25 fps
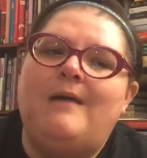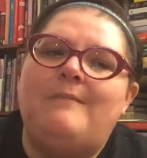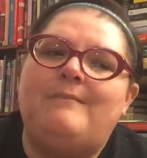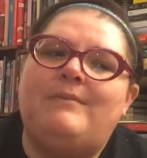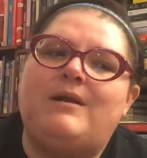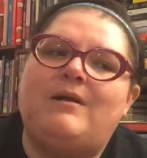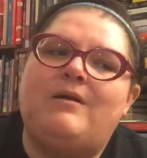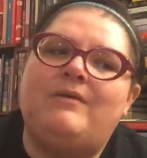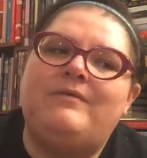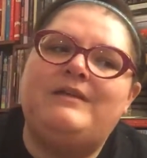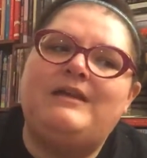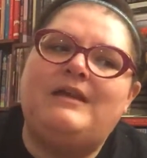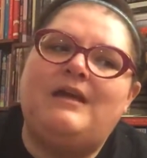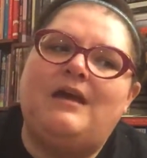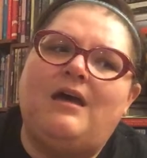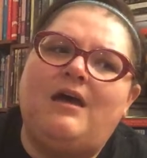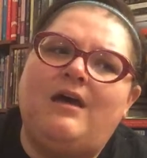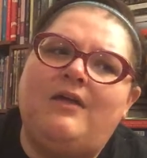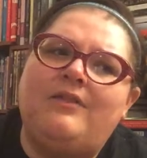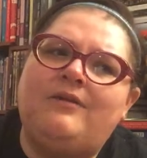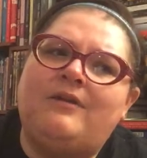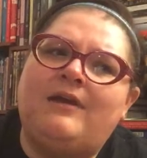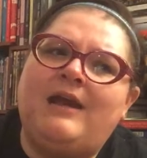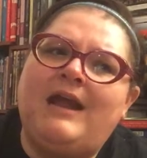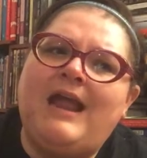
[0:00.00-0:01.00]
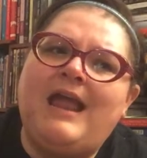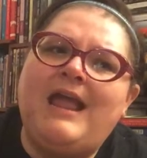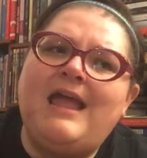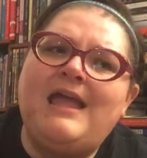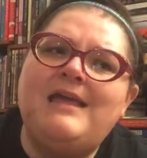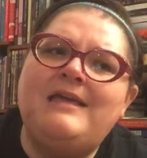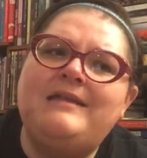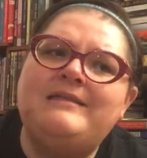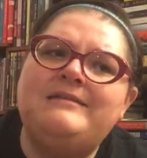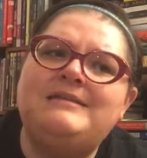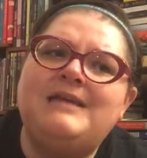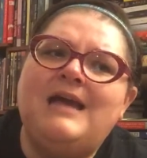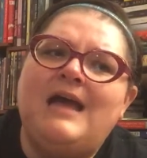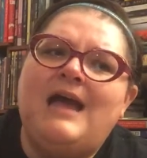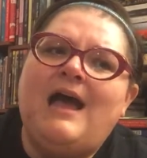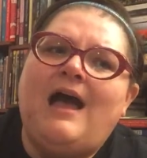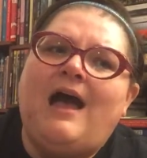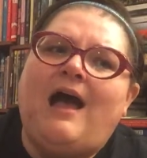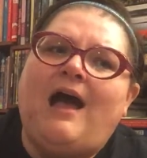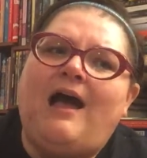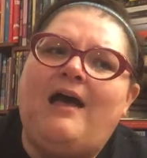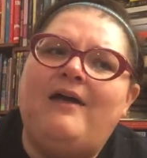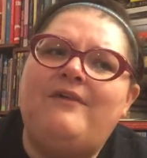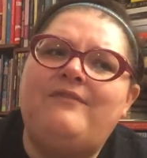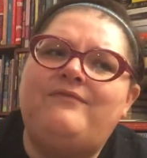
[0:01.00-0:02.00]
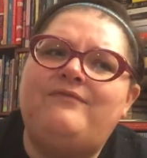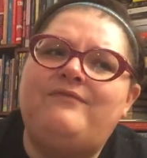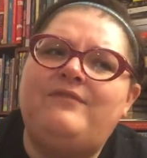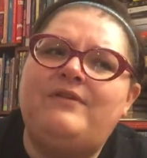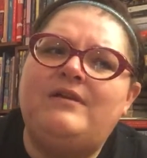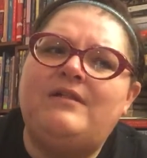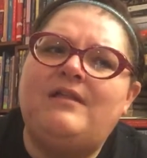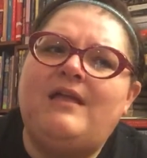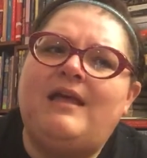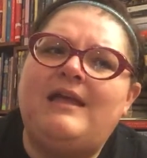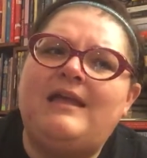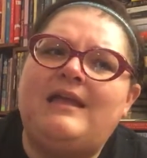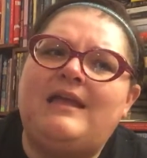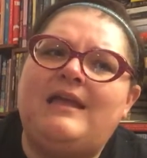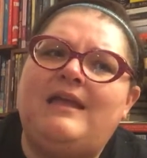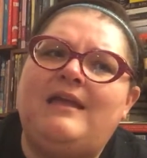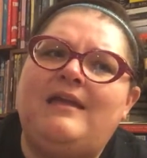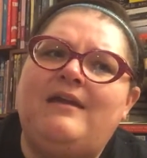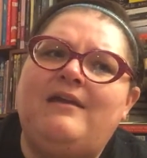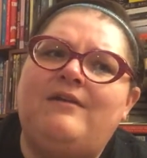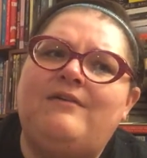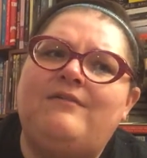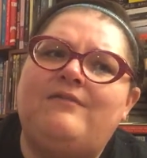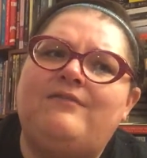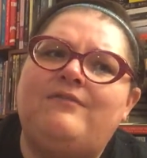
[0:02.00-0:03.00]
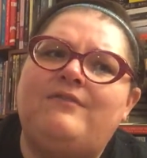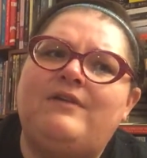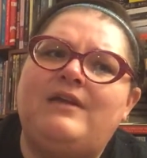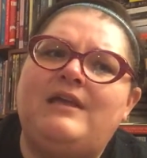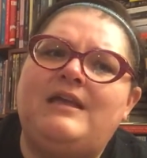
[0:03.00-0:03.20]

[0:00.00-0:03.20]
But on the other hand, I feel like if